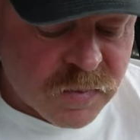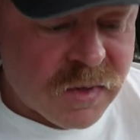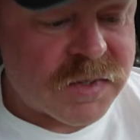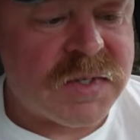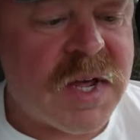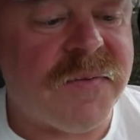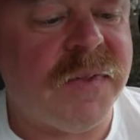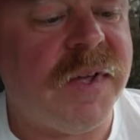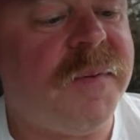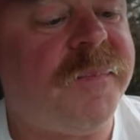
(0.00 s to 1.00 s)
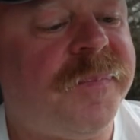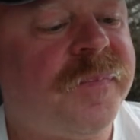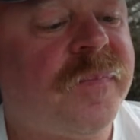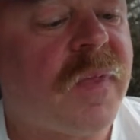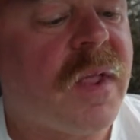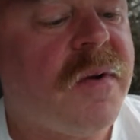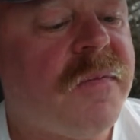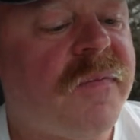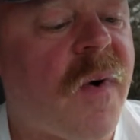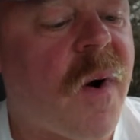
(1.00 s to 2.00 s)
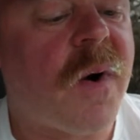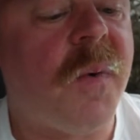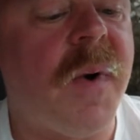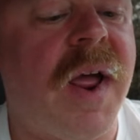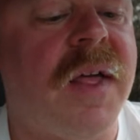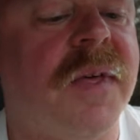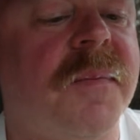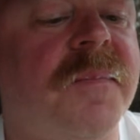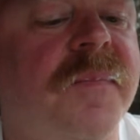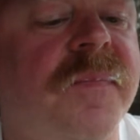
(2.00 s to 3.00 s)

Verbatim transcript: This is definitely far and away the